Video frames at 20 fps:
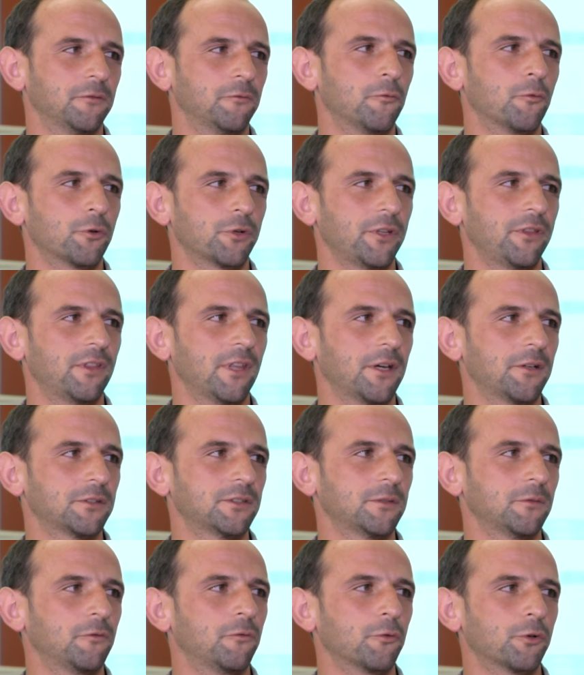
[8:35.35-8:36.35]

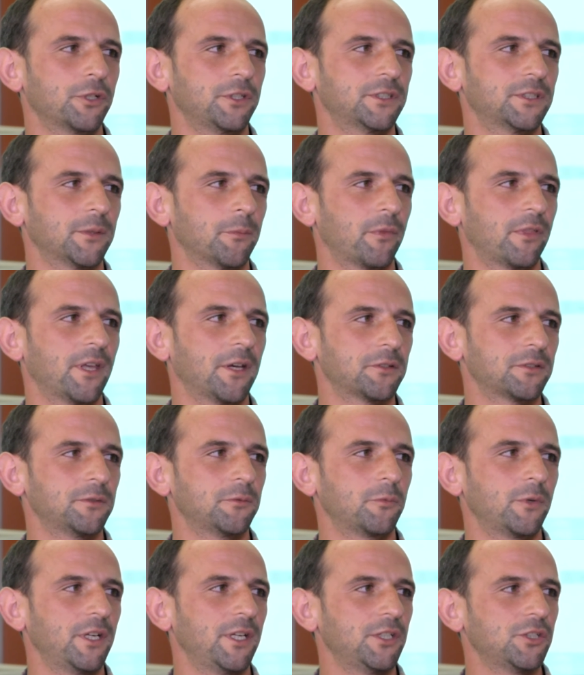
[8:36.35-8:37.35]
40-some
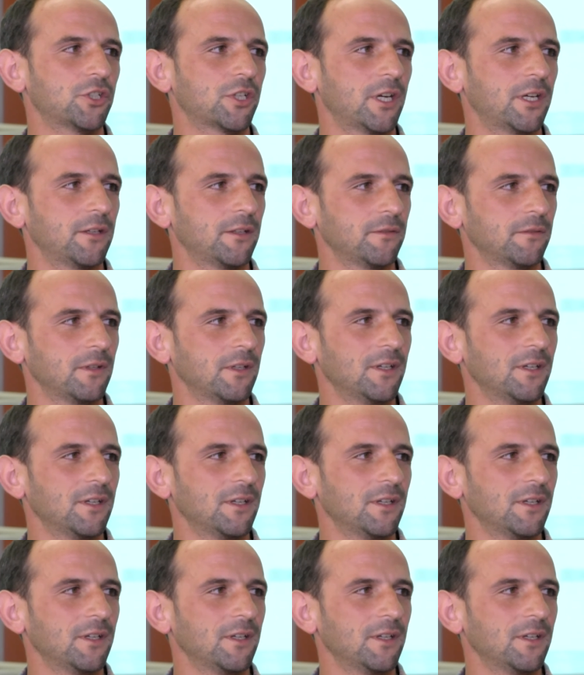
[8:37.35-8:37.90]
thousand range kind of.